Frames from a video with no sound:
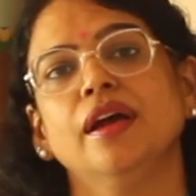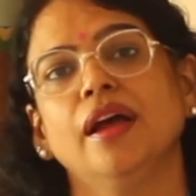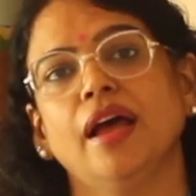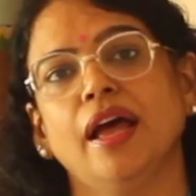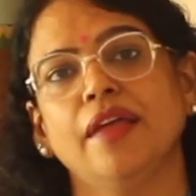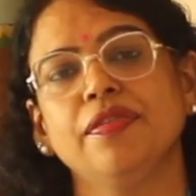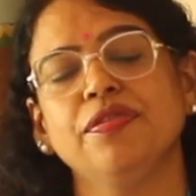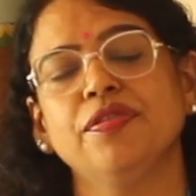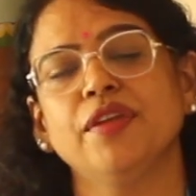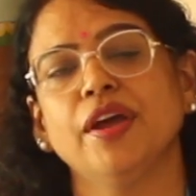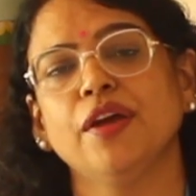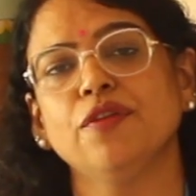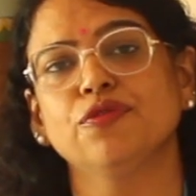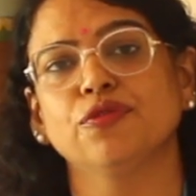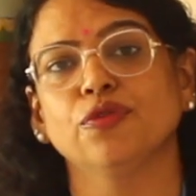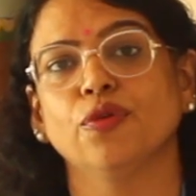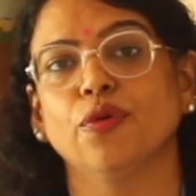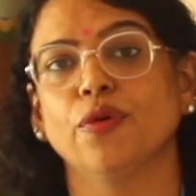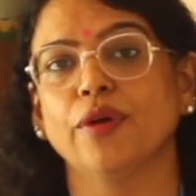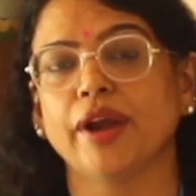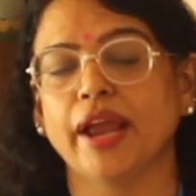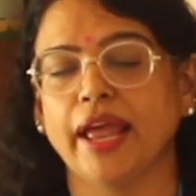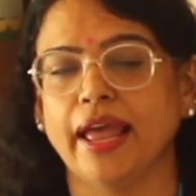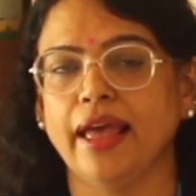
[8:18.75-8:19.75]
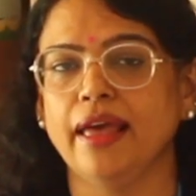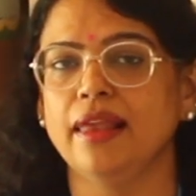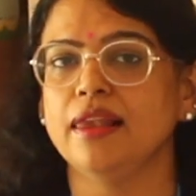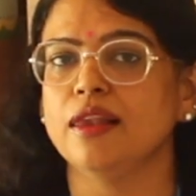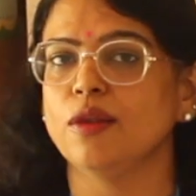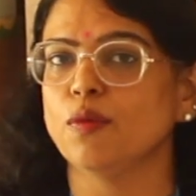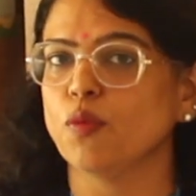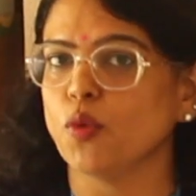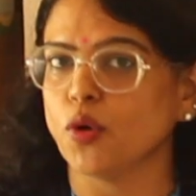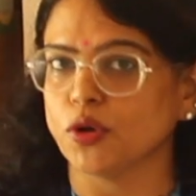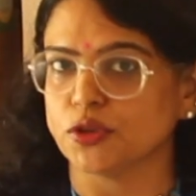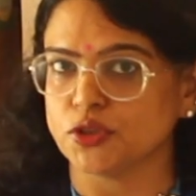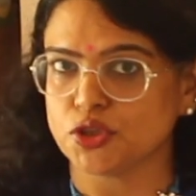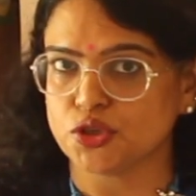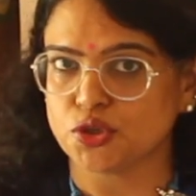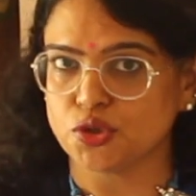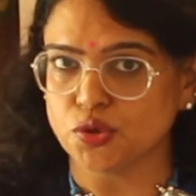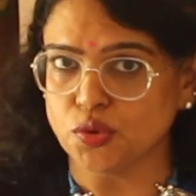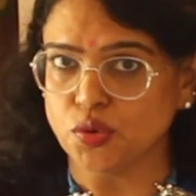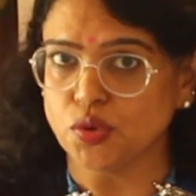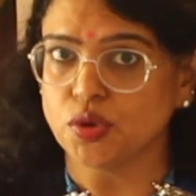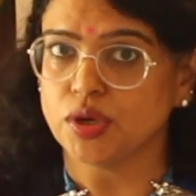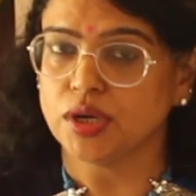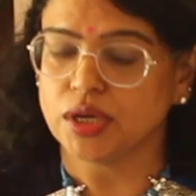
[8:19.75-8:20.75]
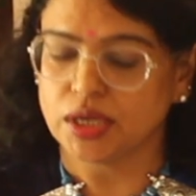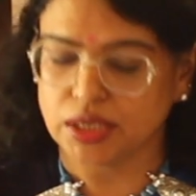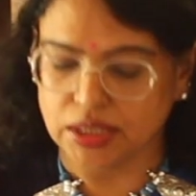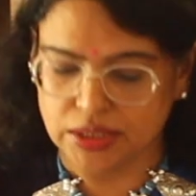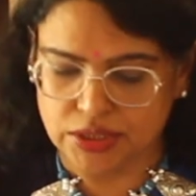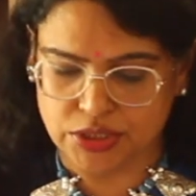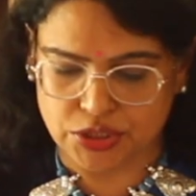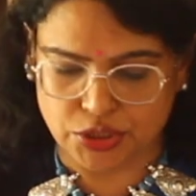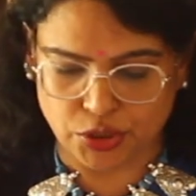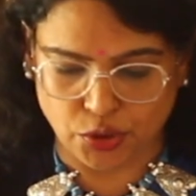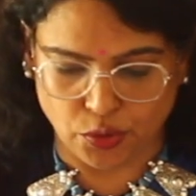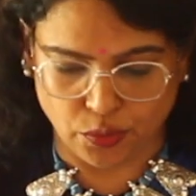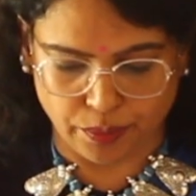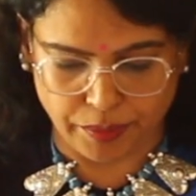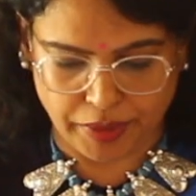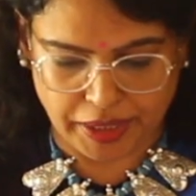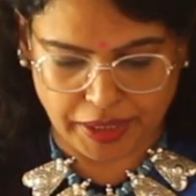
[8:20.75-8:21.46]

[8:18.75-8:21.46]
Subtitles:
and therefore hell wants to consume